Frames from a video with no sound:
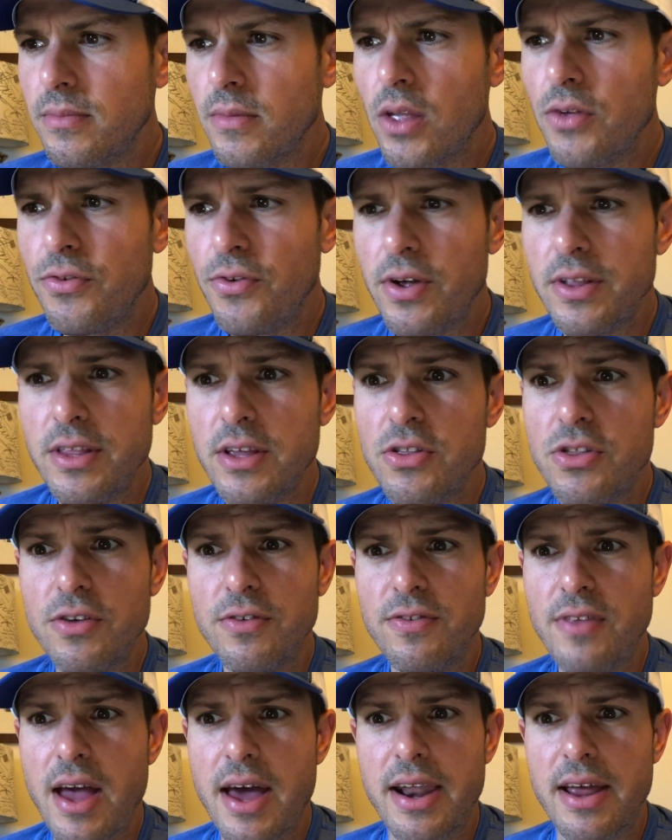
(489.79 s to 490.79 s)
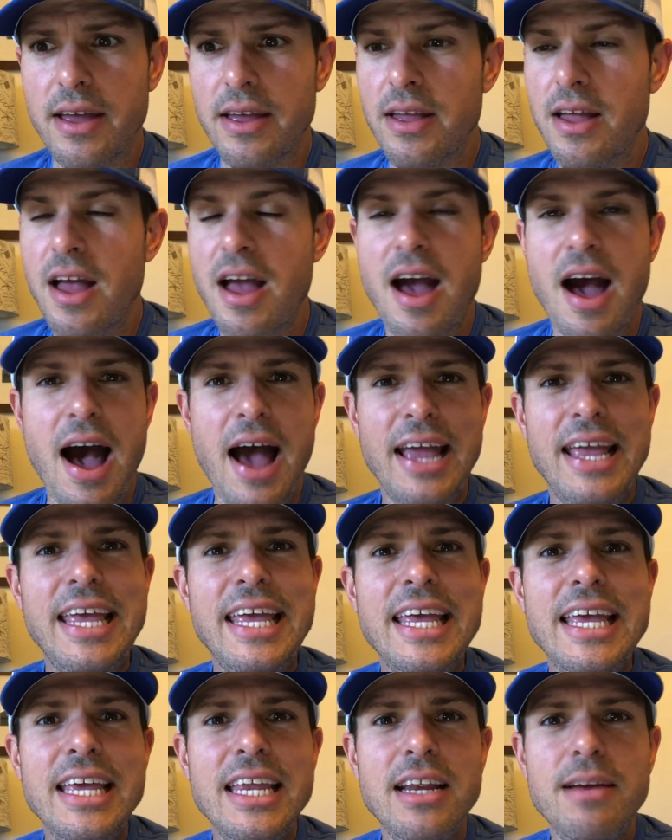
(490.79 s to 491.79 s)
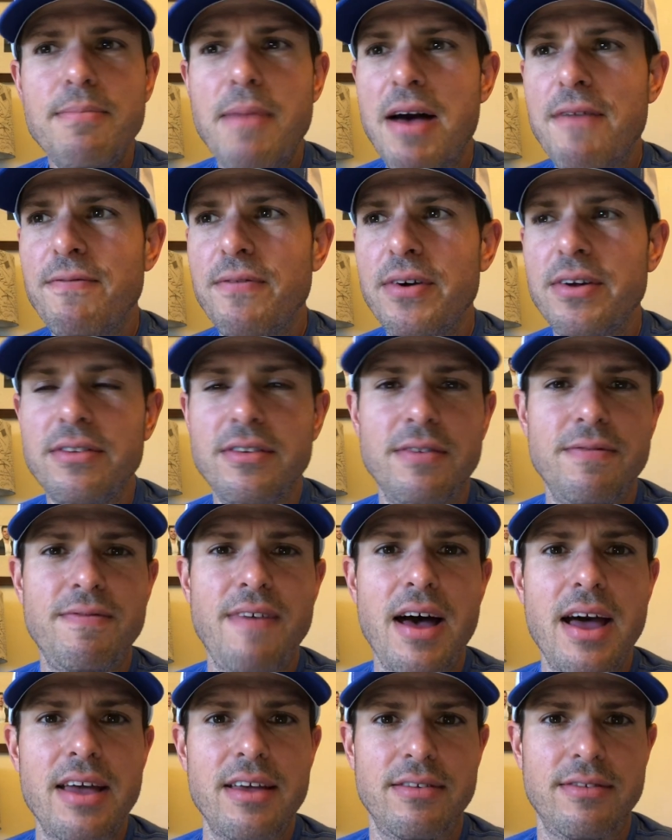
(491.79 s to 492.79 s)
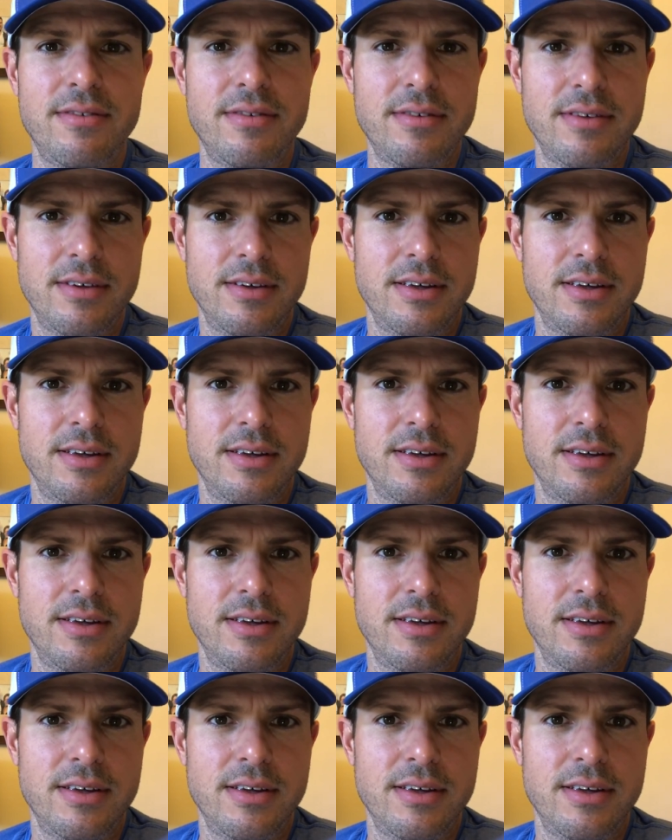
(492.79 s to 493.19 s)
So I did just that. I heeded my friend's advice.